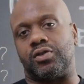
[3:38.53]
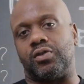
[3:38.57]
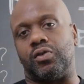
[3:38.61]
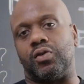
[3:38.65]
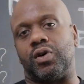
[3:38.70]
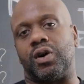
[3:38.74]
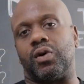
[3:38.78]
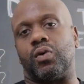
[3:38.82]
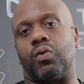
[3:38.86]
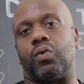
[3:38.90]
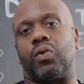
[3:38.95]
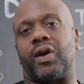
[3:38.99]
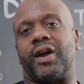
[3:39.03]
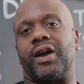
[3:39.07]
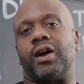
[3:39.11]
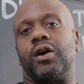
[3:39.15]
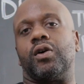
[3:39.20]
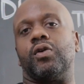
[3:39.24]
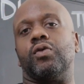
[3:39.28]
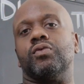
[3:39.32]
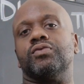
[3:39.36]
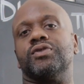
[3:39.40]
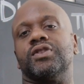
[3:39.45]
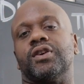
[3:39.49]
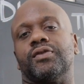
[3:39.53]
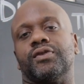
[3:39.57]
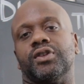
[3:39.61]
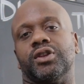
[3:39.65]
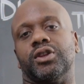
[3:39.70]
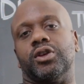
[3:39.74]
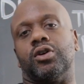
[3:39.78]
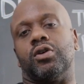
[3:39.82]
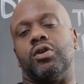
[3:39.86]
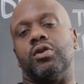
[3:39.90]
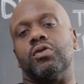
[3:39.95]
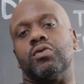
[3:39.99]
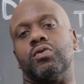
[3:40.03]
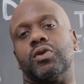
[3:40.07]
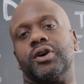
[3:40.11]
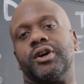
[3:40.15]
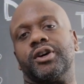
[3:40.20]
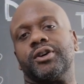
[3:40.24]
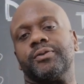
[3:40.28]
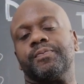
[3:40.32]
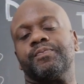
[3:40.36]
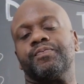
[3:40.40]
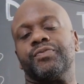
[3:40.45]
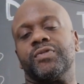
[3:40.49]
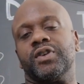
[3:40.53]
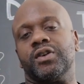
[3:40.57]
go around the long way.